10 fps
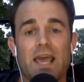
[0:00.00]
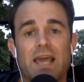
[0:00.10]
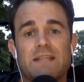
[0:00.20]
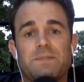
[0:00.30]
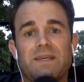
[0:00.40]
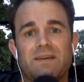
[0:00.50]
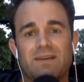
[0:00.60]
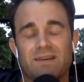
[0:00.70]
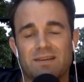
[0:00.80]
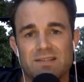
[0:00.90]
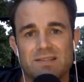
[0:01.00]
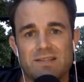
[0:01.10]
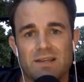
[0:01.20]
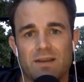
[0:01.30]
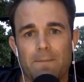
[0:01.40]
It's because
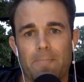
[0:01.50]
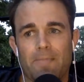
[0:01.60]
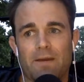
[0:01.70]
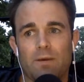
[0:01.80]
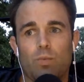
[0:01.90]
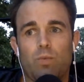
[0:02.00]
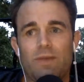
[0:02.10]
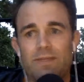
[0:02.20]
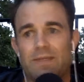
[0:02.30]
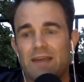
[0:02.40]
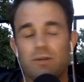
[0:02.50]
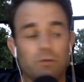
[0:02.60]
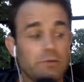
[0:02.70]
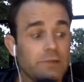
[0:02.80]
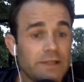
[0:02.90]
with that, you're
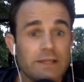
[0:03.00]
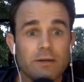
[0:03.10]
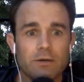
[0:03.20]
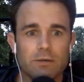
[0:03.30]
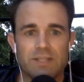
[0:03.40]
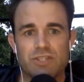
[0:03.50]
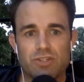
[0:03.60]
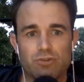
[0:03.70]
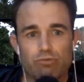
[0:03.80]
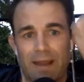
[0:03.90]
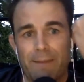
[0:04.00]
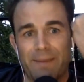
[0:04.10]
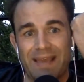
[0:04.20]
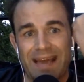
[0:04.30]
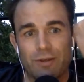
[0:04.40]
literally
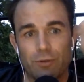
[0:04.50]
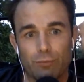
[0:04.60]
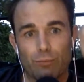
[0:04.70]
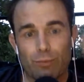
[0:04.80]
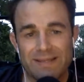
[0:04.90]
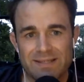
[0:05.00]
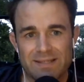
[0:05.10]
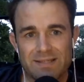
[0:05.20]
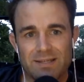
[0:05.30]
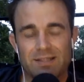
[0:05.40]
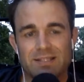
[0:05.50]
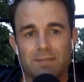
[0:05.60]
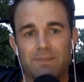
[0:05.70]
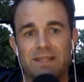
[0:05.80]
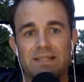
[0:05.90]
strapping on your wrist
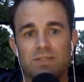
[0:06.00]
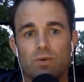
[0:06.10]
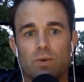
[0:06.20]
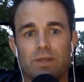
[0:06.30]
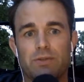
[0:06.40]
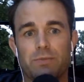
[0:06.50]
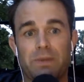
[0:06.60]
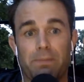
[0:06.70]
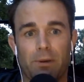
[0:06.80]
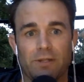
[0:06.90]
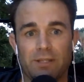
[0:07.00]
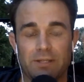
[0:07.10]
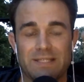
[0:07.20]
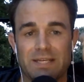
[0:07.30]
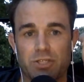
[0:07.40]
something that's going to be pulling your
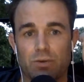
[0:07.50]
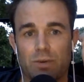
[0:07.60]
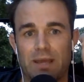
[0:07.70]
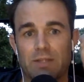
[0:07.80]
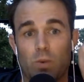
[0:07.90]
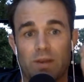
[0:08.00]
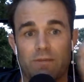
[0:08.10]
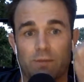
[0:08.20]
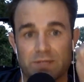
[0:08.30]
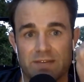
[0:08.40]
attention away 24/7,